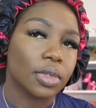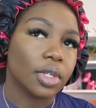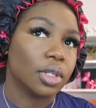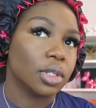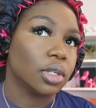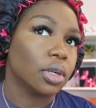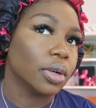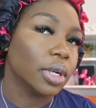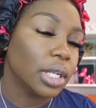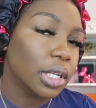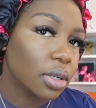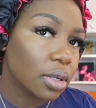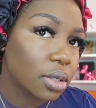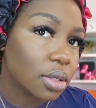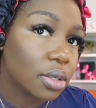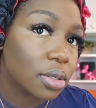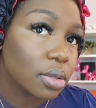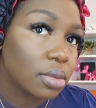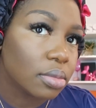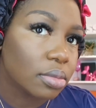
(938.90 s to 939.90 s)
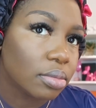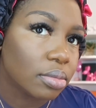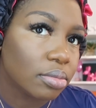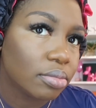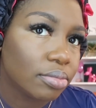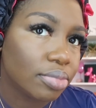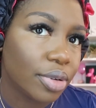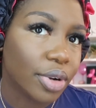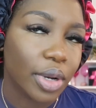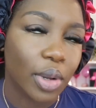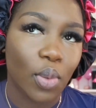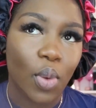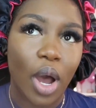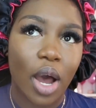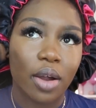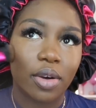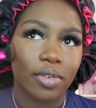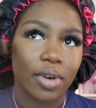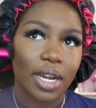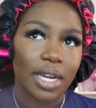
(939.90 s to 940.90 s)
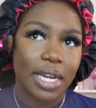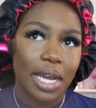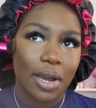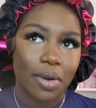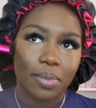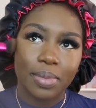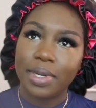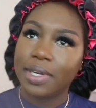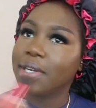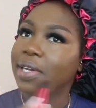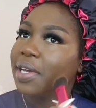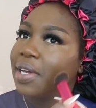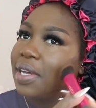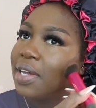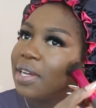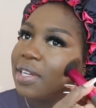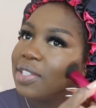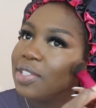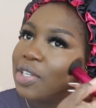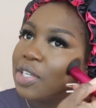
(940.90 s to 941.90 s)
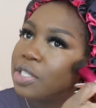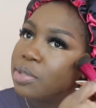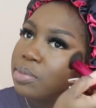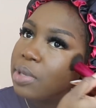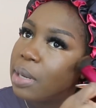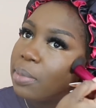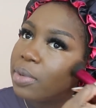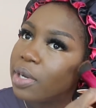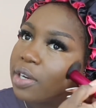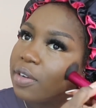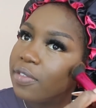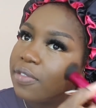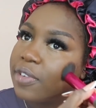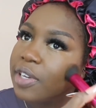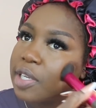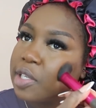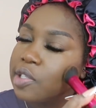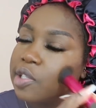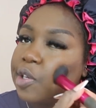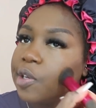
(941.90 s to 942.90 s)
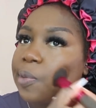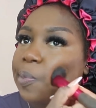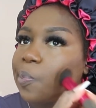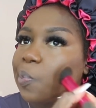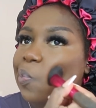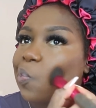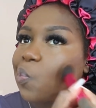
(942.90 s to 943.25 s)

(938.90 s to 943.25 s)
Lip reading: So it looks pretty wild right now, but trust me, I'm gonna fix it.